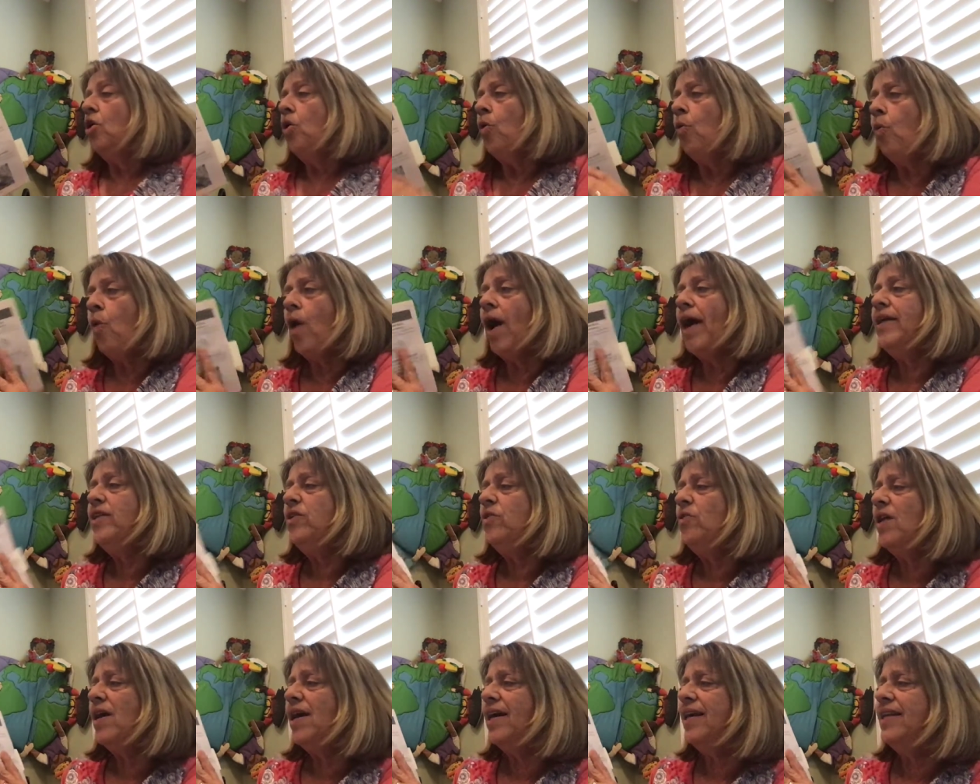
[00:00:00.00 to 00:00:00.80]
Why
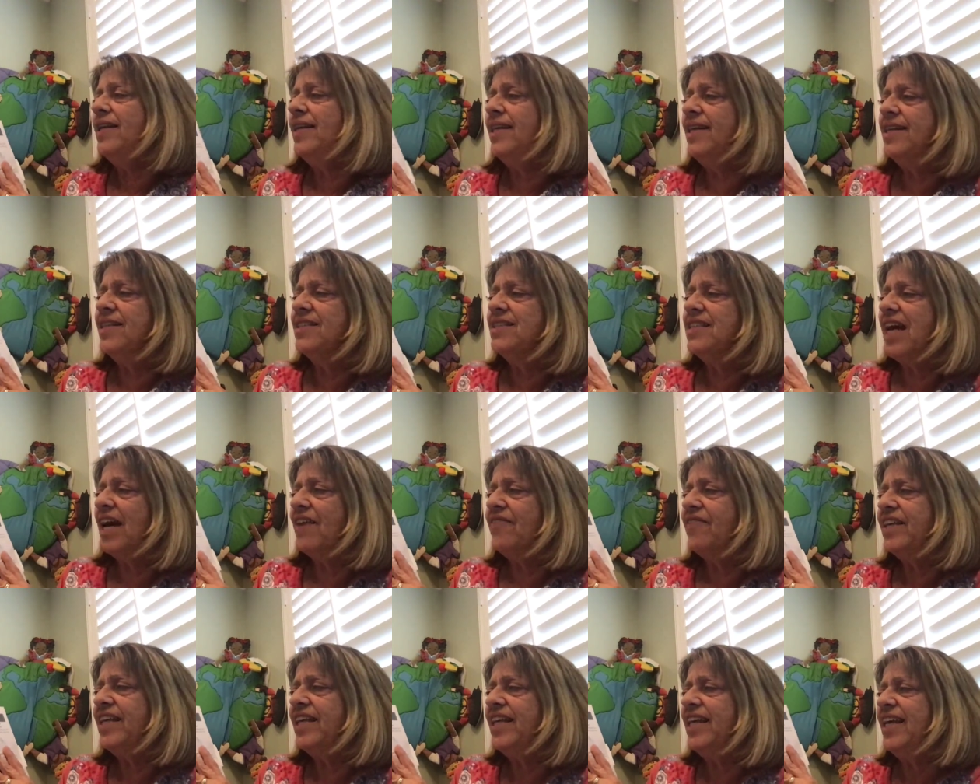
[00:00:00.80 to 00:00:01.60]
do hyenas
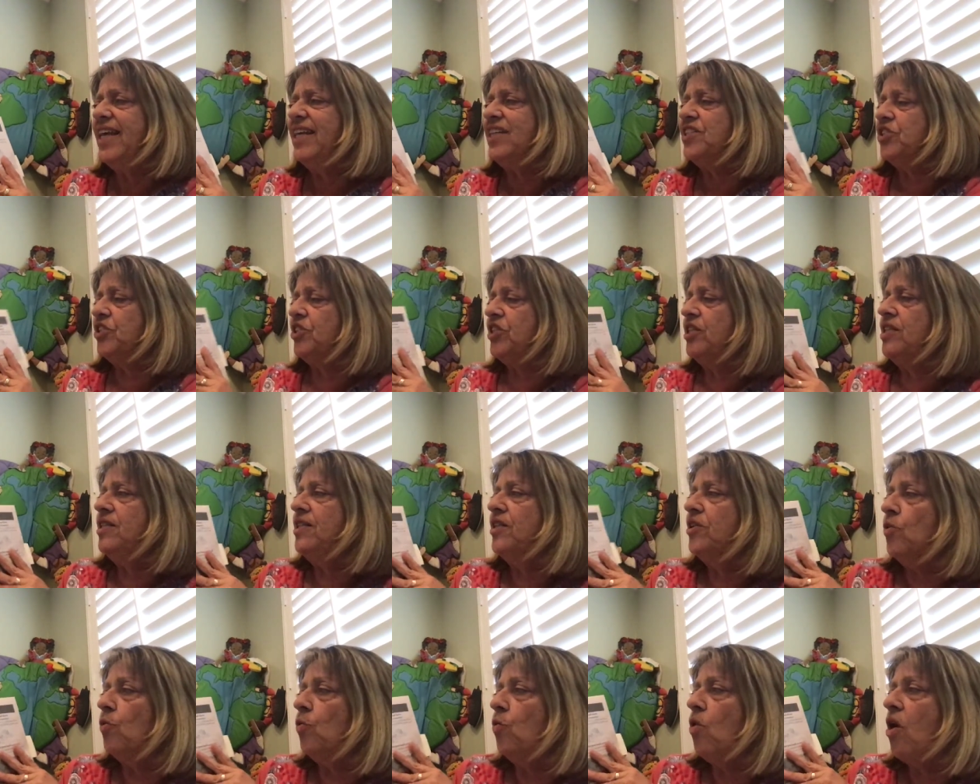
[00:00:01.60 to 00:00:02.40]
have a hitch in
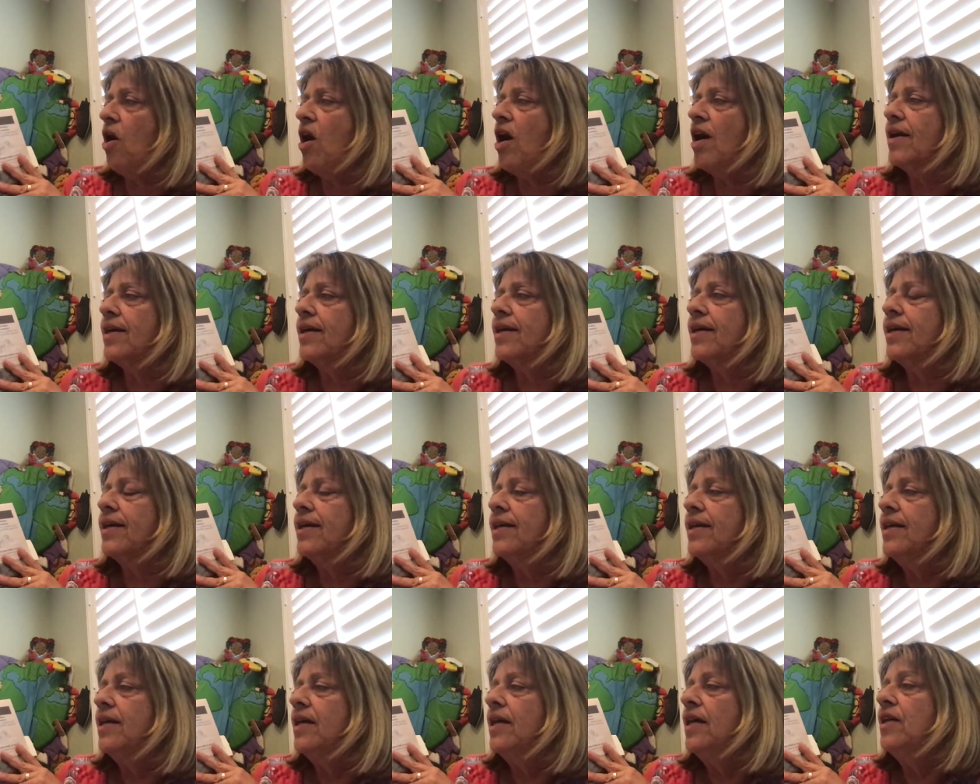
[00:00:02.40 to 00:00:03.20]
their walk?
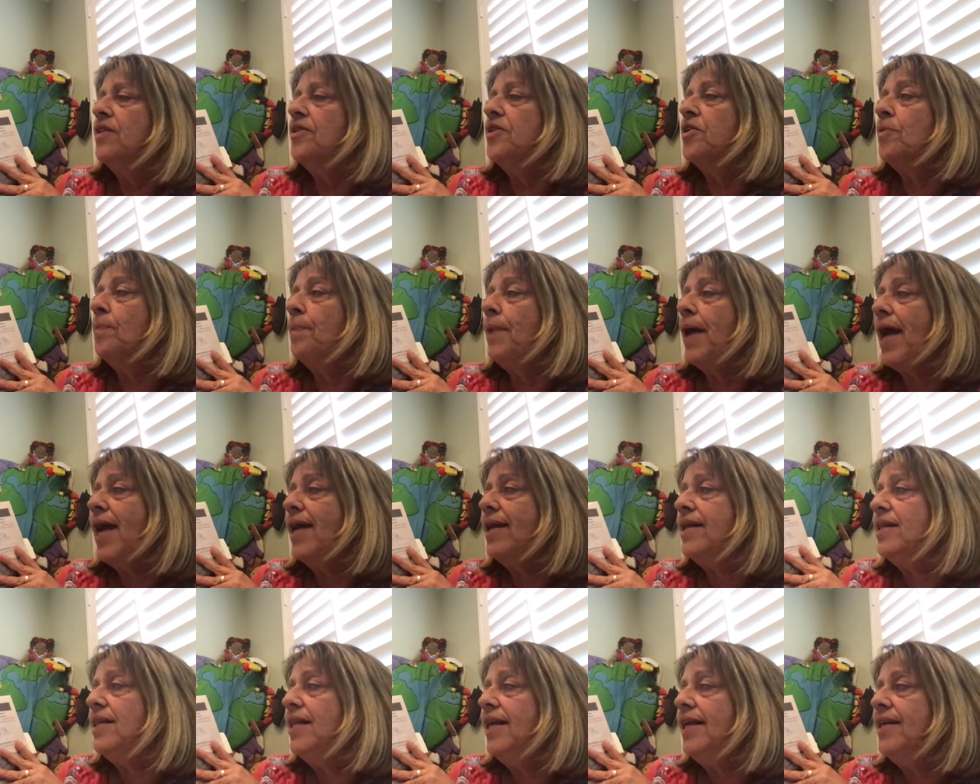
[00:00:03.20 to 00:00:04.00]
Their
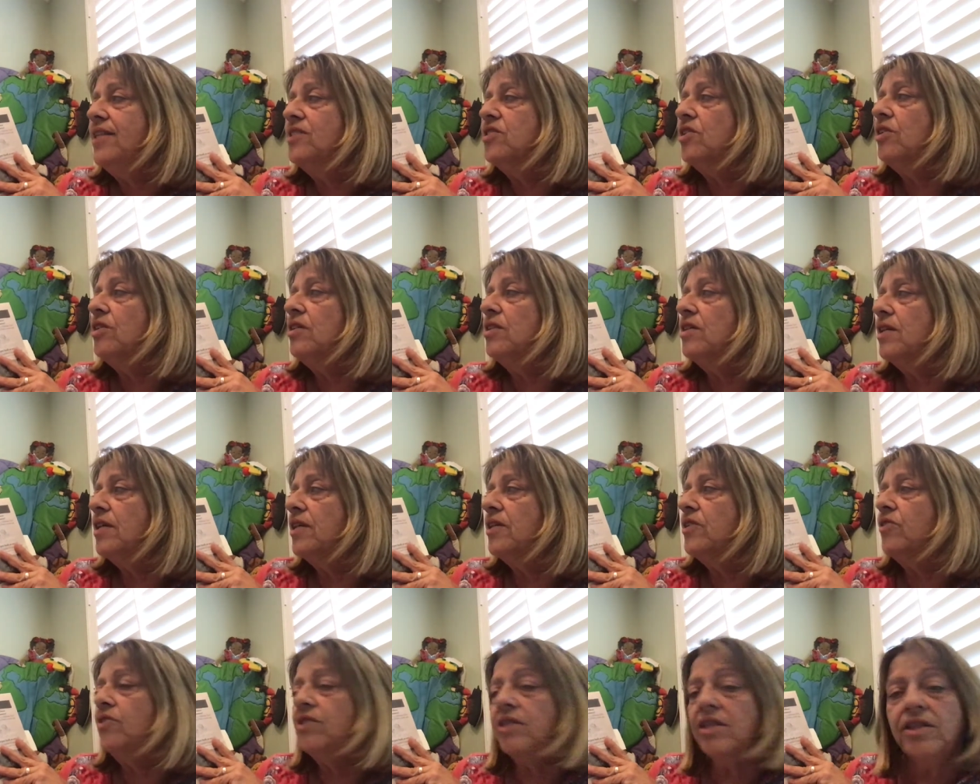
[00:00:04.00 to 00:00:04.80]
back legs are
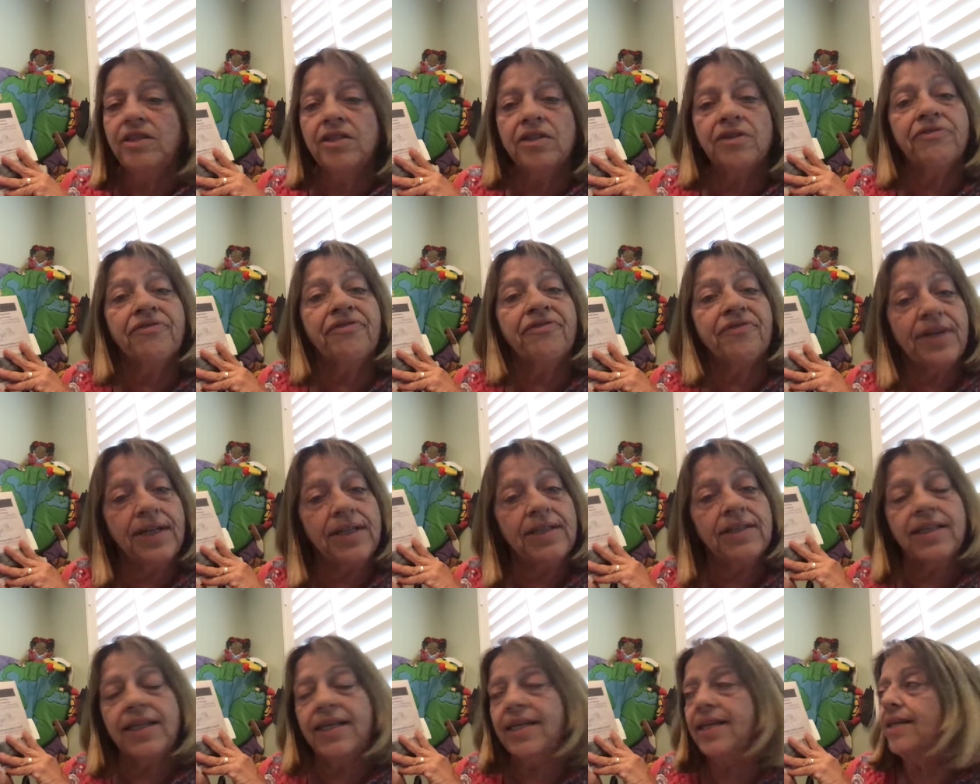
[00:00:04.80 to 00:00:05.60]
longer than their
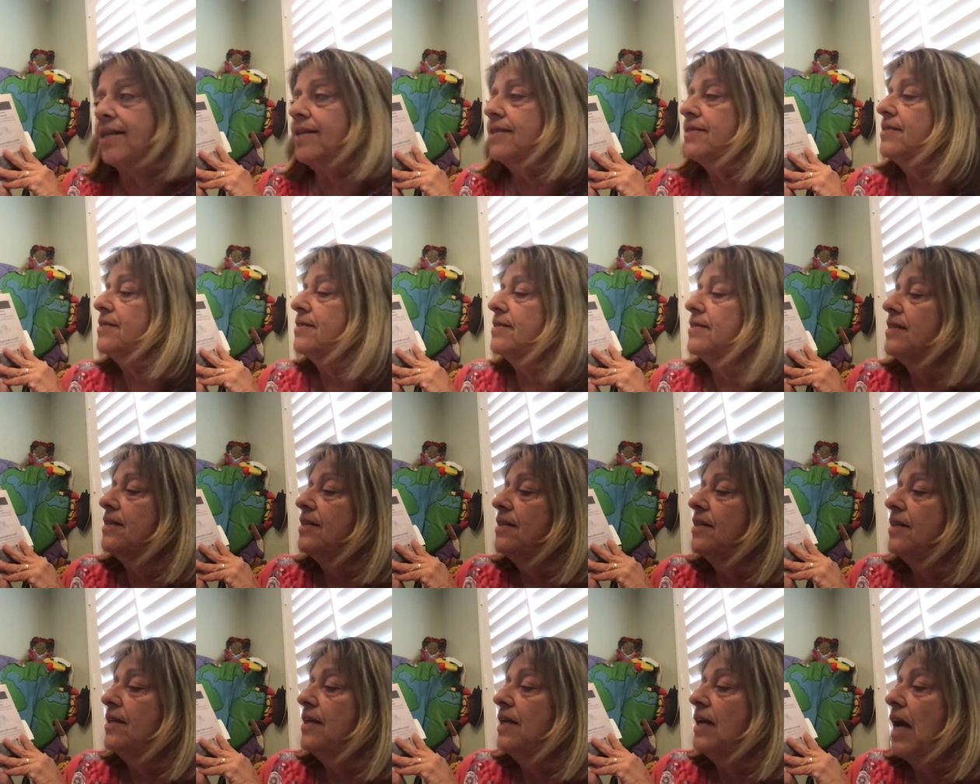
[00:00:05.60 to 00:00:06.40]
front legs.
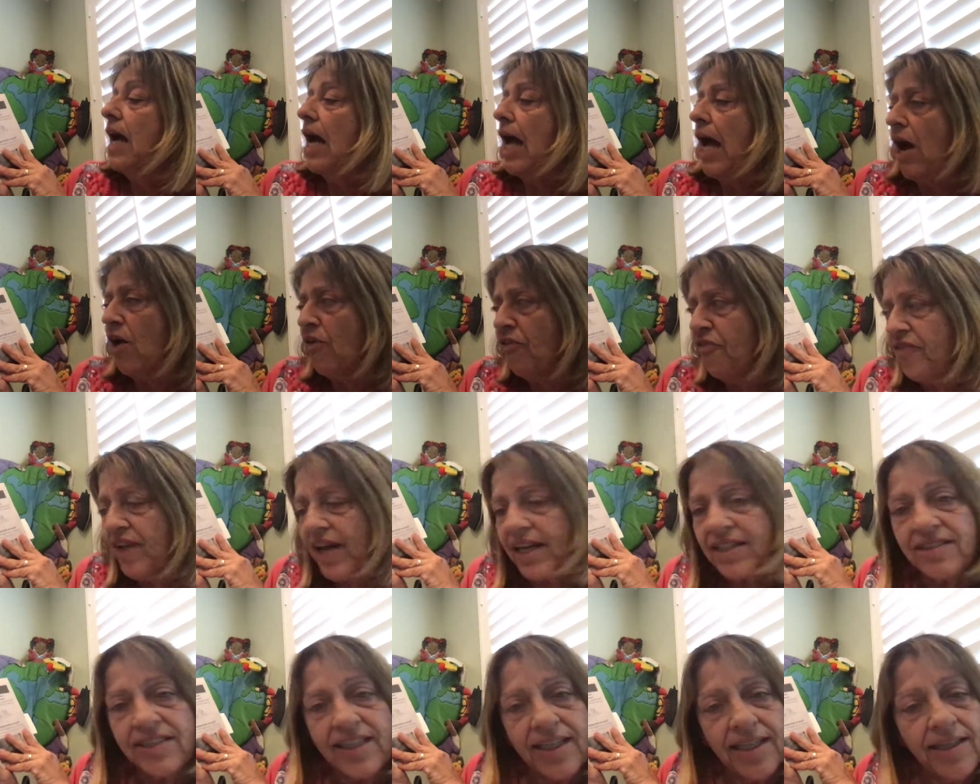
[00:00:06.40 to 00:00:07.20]
How
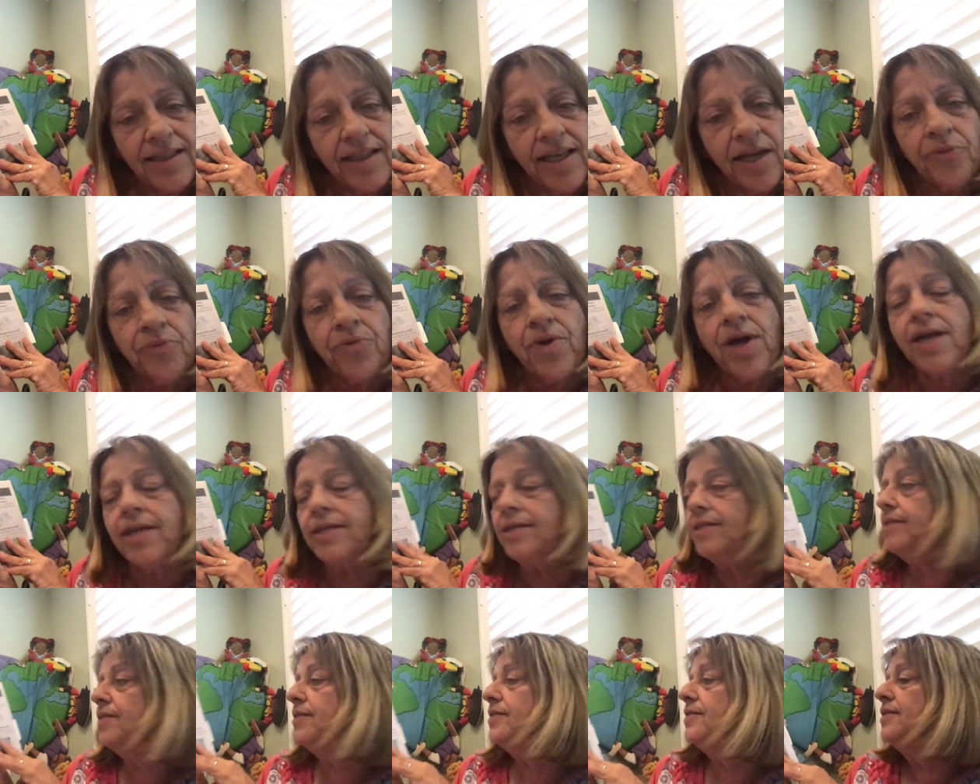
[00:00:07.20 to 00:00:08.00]
fast can they
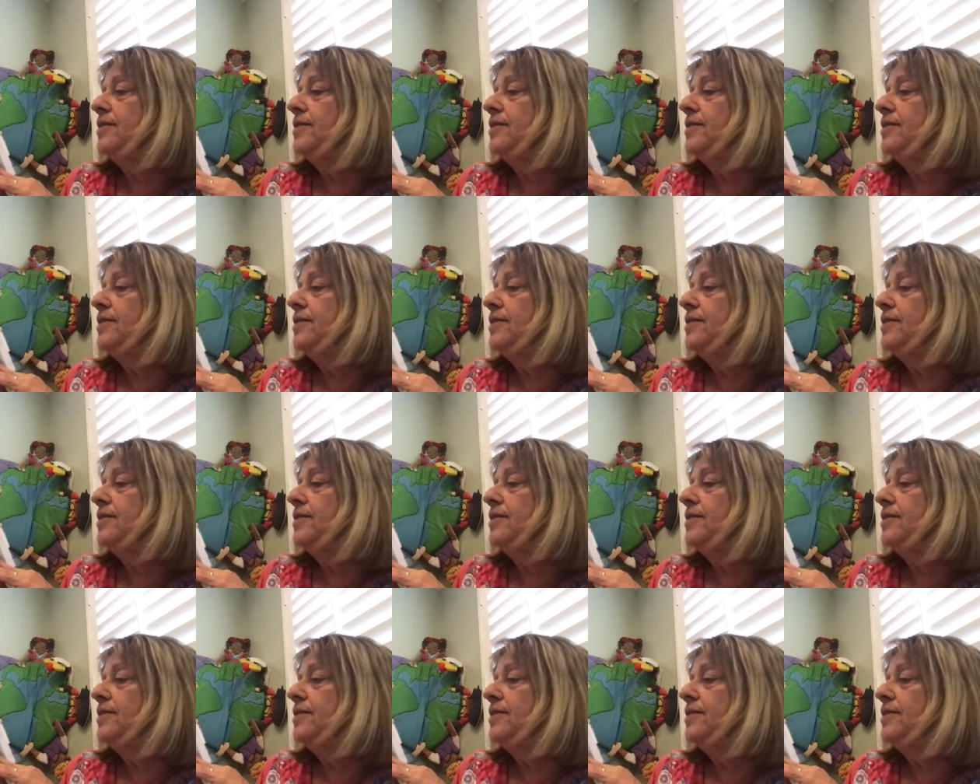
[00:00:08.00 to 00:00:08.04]
run?